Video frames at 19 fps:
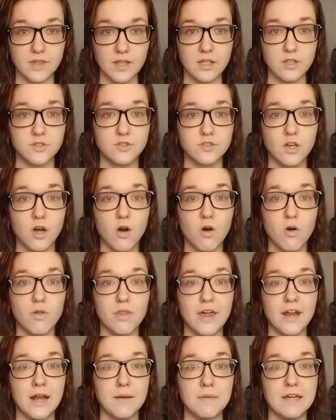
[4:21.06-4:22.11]
So
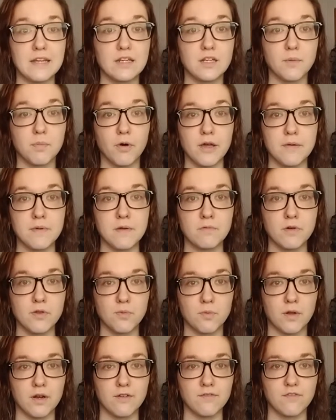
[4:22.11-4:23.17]
then I made an appointment with
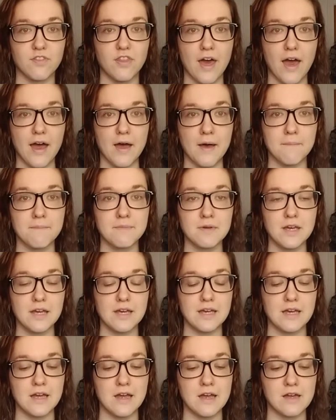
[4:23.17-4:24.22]
one of them,
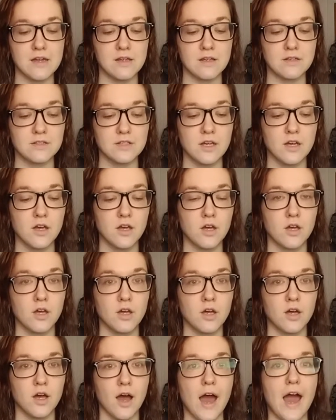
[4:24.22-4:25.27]
and
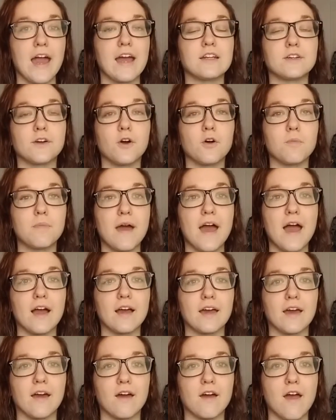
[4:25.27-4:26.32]
I had to go
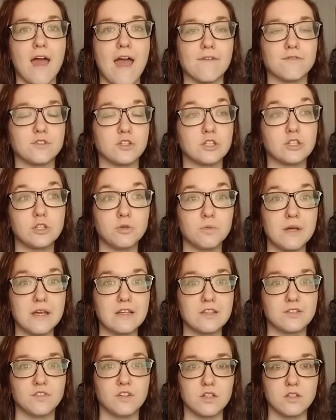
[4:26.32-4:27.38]
back after 2
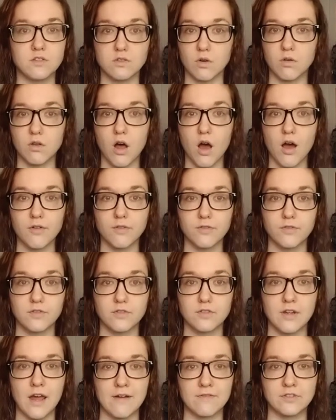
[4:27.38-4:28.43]
weeks for the Zoloft,
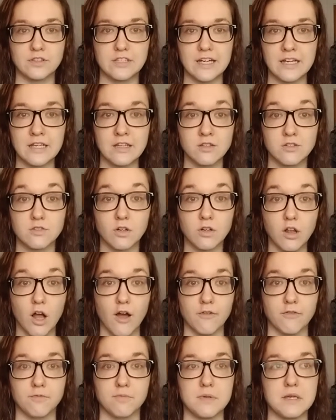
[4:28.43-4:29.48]
after taking the
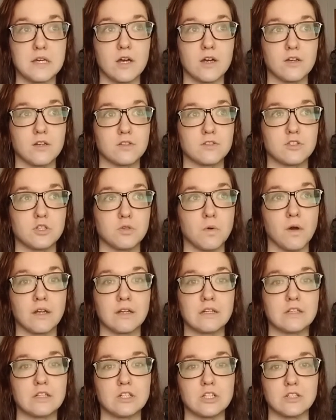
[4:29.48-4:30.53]
Zoloft, because she
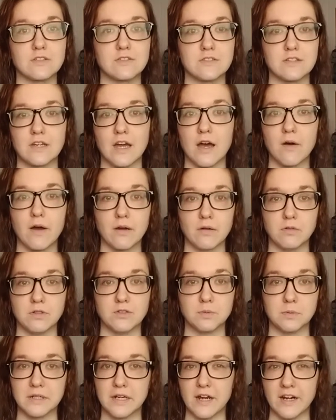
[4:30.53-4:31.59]
wanted to just see how I was
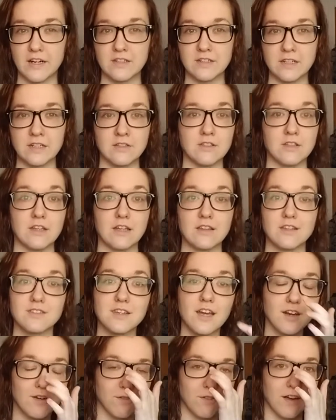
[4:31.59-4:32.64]
reacting to the
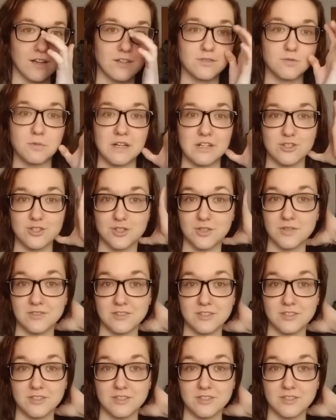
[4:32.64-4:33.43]
side effects, which